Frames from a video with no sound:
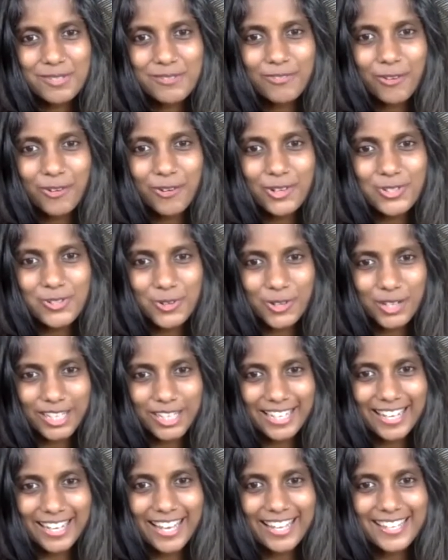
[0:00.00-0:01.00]
for
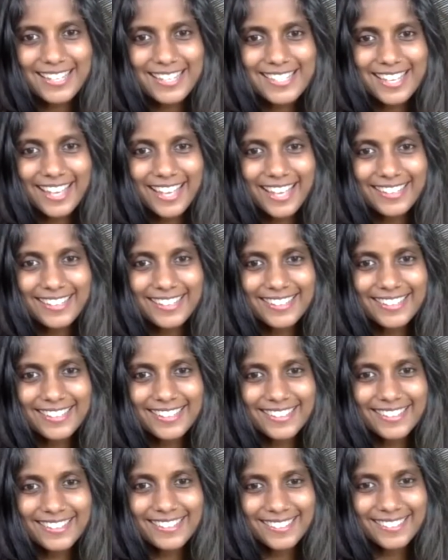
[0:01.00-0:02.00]
joining us, and
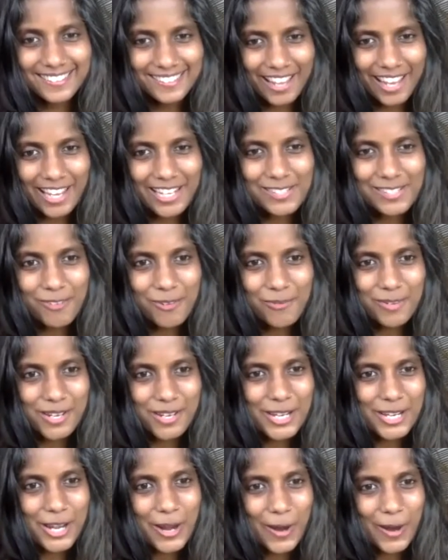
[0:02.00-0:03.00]
thanks for being
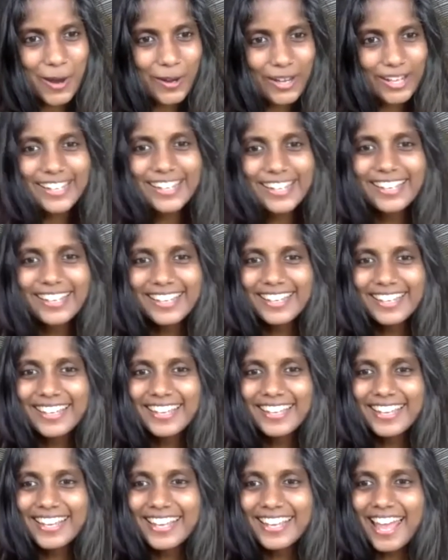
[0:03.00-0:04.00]
here.
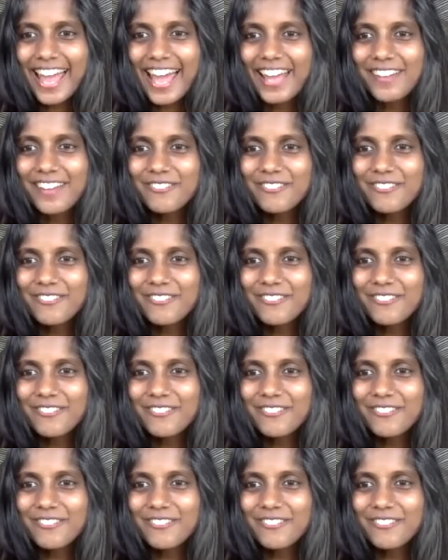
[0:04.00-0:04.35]
And we